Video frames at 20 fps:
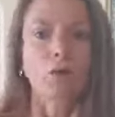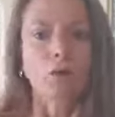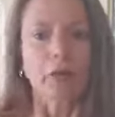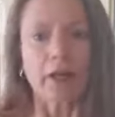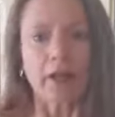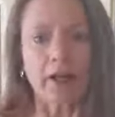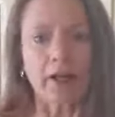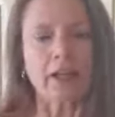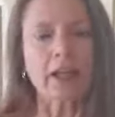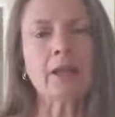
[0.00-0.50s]
We're
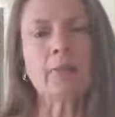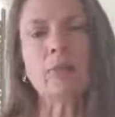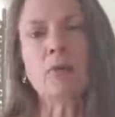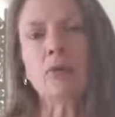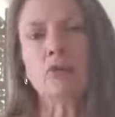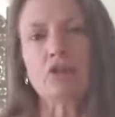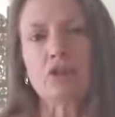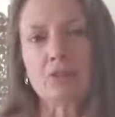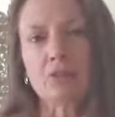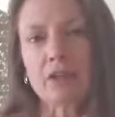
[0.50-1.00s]
going to keep
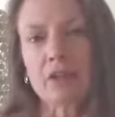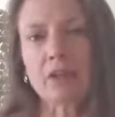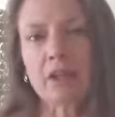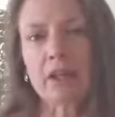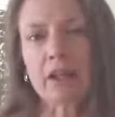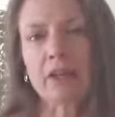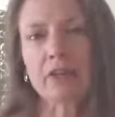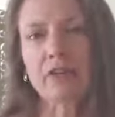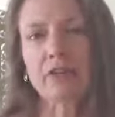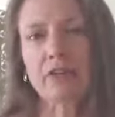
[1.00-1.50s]
on doing
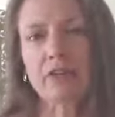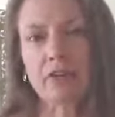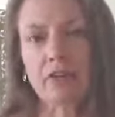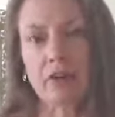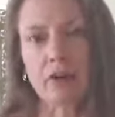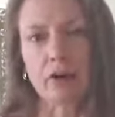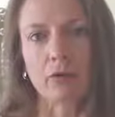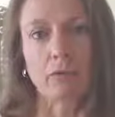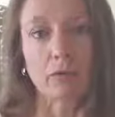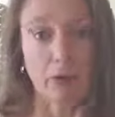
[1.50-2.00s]
things
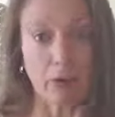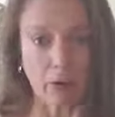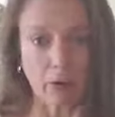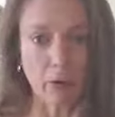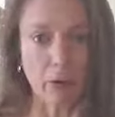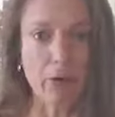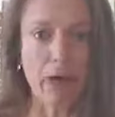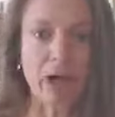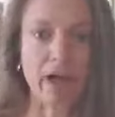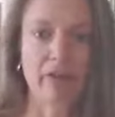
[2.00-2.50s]
that we know
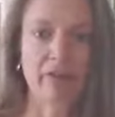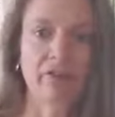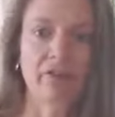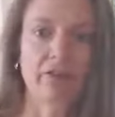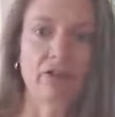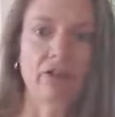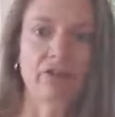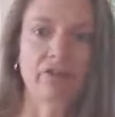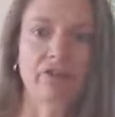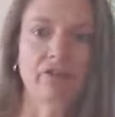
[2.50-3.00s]
are bad
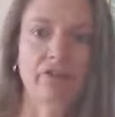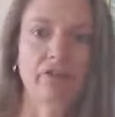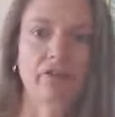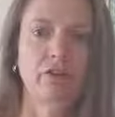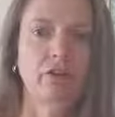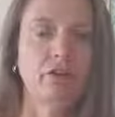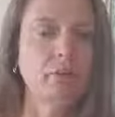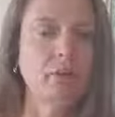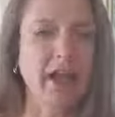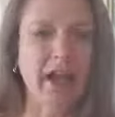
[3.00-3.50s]
for us,
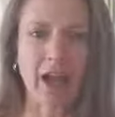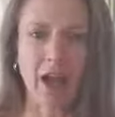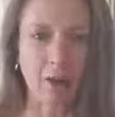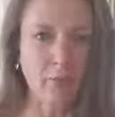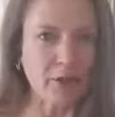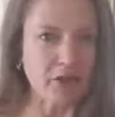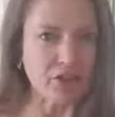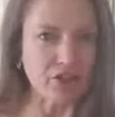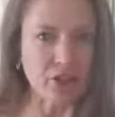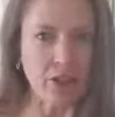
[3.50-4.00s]
no matter how
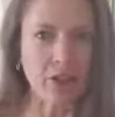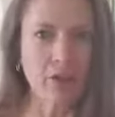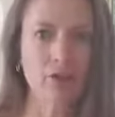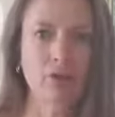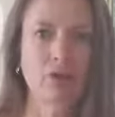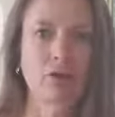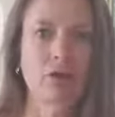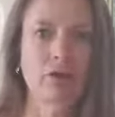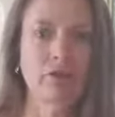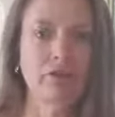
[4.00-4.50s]
much they
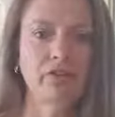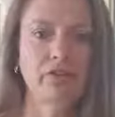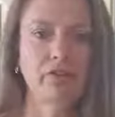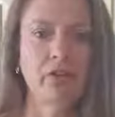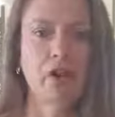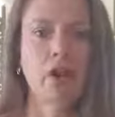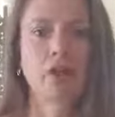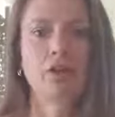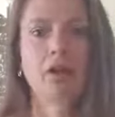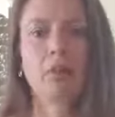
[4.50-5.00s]
hurt
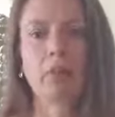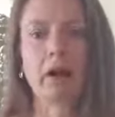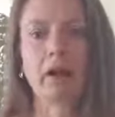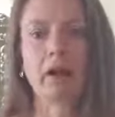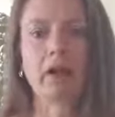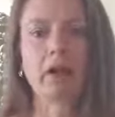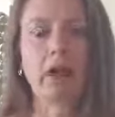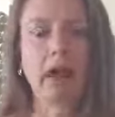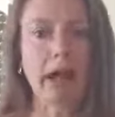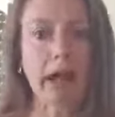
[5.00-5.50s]
us, no
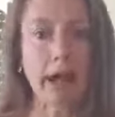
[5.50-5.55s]
matter